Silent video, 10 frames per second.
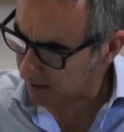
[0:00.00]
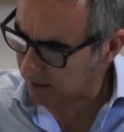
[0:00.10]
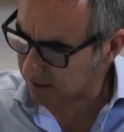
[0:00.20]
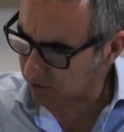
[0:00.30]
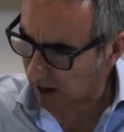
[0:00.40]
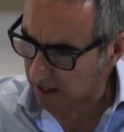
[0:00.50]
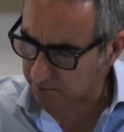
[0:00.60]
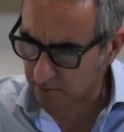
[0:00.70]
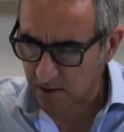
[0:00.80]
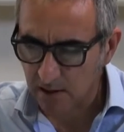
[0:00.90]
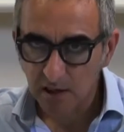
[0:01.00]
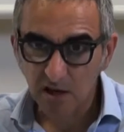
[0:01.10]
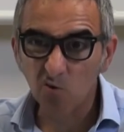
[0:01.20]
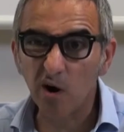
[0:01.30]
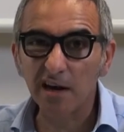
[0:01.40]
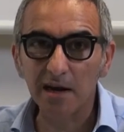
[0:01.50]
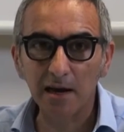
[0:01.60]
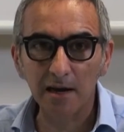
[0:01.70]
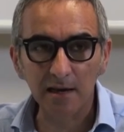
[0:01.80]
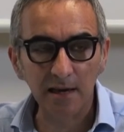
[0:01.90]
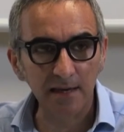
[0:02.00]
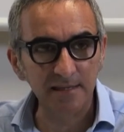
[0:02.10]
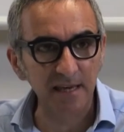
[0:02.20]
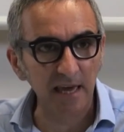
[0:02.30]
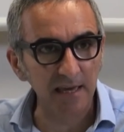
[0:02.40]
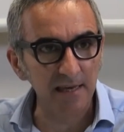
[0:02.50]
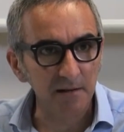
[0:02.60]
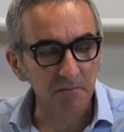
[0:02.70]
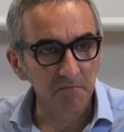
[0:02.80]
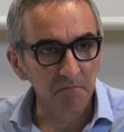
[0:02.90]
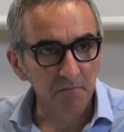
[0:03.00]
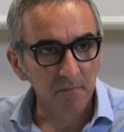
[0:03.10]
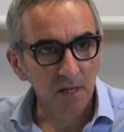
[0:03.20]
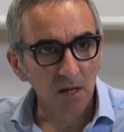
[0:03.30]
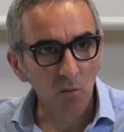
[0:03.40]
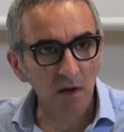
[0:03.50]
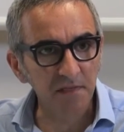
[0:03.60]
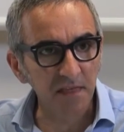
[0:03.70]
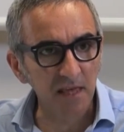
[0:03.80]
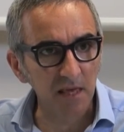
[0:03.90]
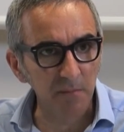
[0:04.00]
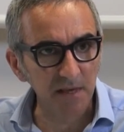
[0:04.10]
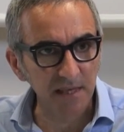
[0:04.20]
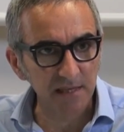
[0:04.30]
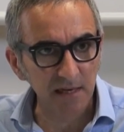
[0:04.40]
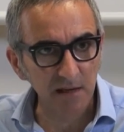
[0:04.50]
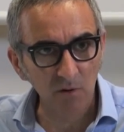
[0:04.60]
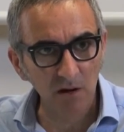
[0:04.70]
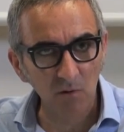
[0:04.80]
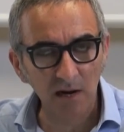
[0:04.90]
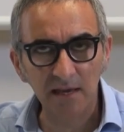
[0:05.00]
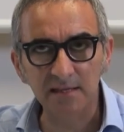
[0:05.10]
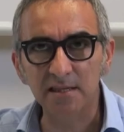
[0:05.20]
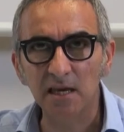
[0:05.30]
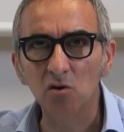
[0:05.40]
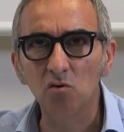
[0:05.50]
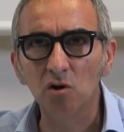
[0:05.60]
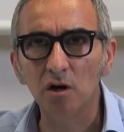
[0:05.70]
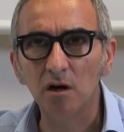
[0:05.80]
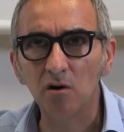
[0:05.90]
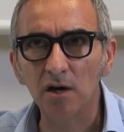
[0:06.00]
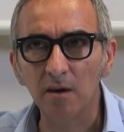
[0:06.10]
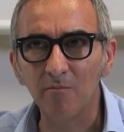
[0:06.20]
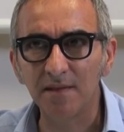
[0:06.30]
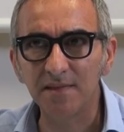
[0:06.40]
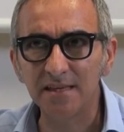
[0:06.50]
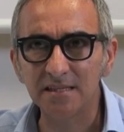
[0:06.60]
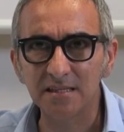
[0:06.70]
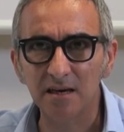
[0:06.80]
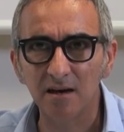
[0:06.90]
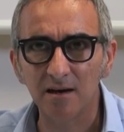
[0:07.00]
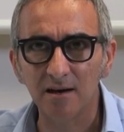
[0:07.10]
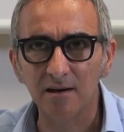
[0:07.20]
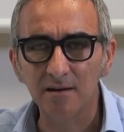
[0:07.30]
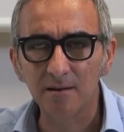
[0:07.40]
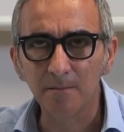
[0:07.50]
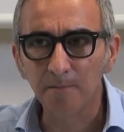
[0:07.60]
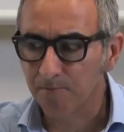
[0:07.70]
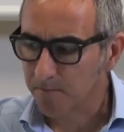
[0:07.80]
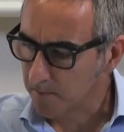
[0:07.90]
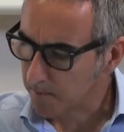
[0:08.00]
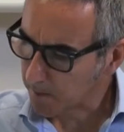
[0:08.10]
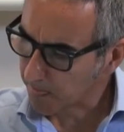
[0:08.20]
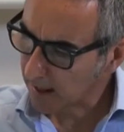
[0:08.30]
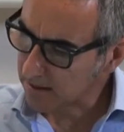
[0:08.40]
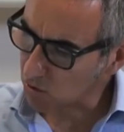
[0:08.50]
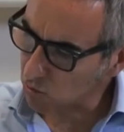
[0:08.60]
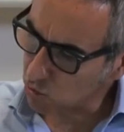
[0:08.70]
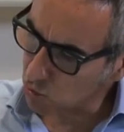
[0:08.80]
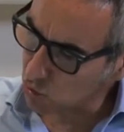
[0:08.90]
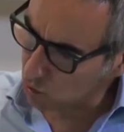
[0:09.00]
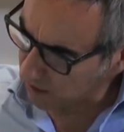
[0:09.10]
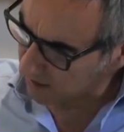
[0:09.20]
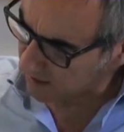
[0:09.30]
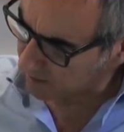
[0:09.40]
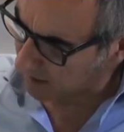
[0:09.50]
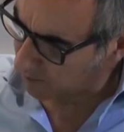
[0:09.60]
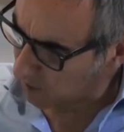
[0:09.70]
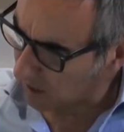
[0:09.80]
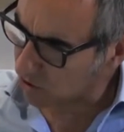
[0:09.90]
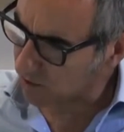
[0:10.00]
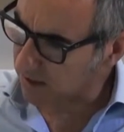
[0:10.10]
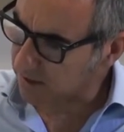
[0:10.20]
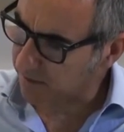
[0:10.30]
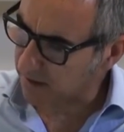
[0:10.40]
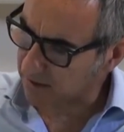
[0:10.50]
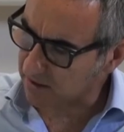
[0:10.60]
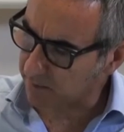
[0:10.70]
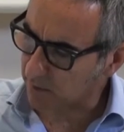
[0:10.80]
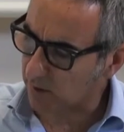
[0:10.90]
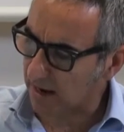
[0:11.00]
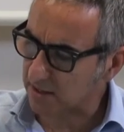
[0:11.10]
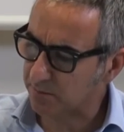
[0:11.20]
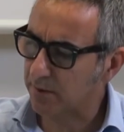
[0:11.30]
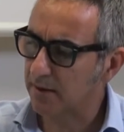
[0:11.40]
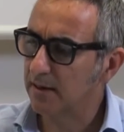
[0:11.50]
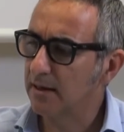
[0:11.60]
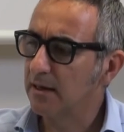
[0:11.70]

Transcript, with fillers: this grasp, one uh, can say one thing immediately. One can say, look, uh, okay, but this, uh, so to do this manipulation, this fingertip grasp,